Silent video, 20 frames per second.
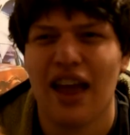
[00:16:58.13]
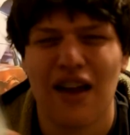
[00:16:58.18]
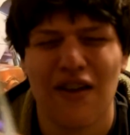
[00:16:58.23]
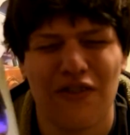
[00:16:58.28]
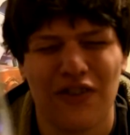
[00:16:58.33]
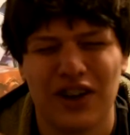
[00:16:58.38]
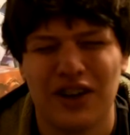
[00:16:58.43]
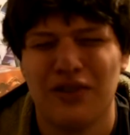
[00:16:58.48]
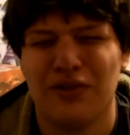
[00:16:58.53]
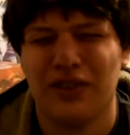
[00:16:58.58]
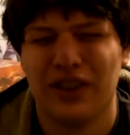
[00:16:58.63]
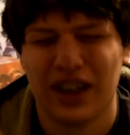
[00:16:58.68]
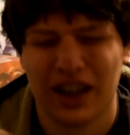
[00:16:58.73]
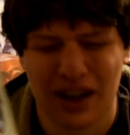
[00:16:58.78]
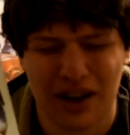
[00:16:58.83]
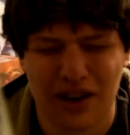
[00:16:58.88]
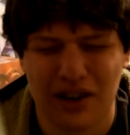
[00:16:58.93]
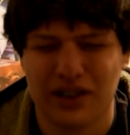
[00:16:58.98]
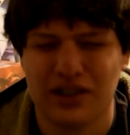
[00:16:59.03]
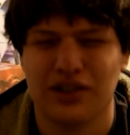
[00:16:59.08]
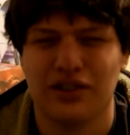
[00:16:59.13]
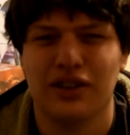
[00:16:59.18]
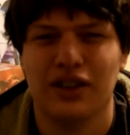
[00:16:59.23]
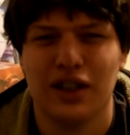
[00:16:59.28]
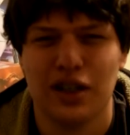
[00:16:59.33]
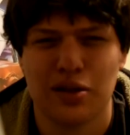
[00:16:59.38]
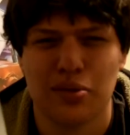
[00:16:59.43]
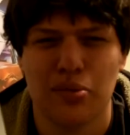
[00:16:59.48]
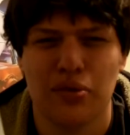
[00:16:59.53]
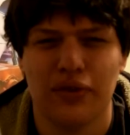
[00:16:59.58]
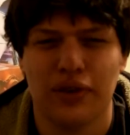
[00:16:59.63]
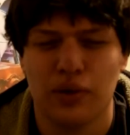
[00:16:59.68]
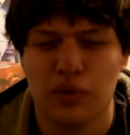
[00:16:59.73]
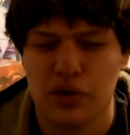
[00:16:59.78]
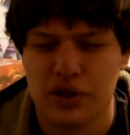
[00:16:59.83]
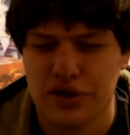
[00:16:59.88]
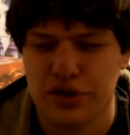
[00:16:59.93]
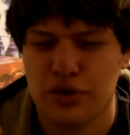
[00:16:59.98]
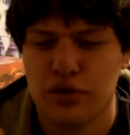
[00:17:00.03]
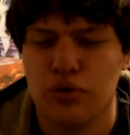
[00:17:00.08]
every character in this movie
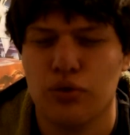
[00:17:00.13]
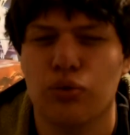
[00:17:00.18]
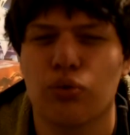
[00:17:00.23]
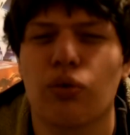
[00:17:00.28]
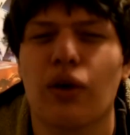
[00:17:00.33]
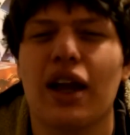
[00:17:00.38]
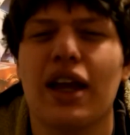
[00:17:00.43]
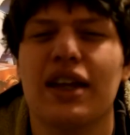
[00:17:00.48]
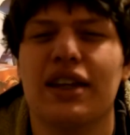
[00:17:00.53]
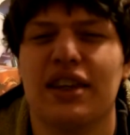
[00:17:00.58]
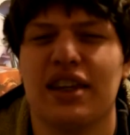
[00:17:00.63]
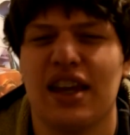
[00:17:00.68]
was great.